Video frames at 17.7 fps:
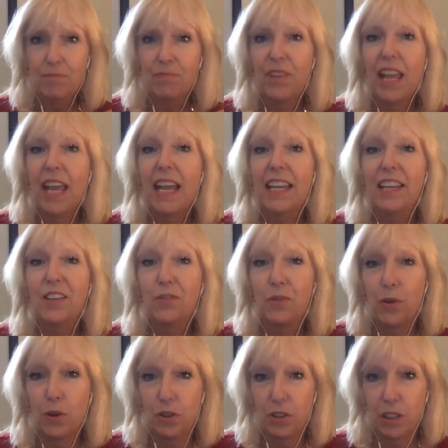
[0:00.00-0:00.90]
and, of
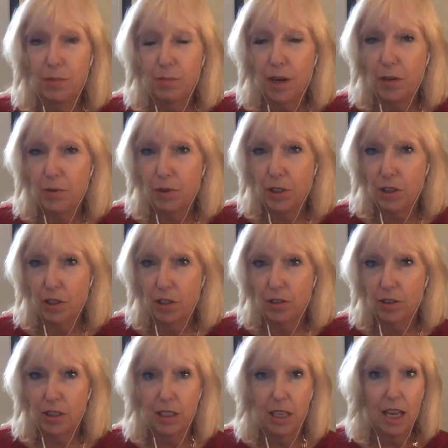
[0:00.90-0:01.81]
course, in my
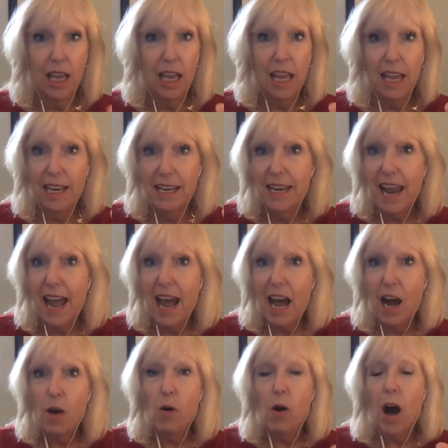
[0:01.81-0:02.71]
results. And
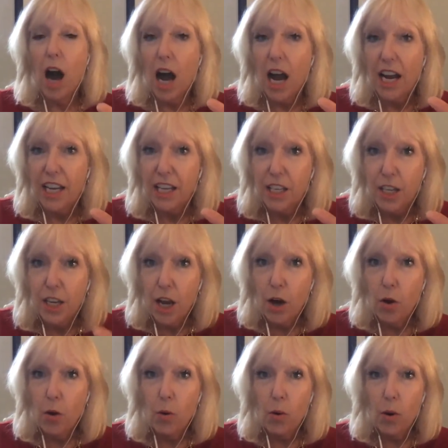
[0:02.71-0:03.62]
now I
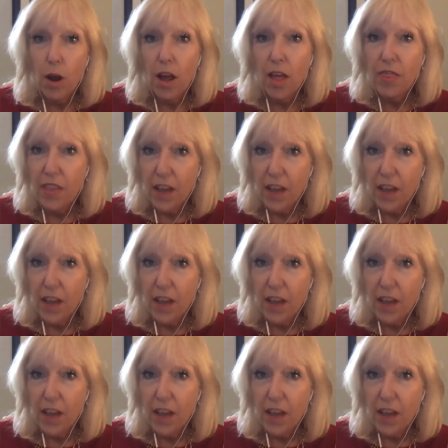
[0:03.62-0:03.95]
know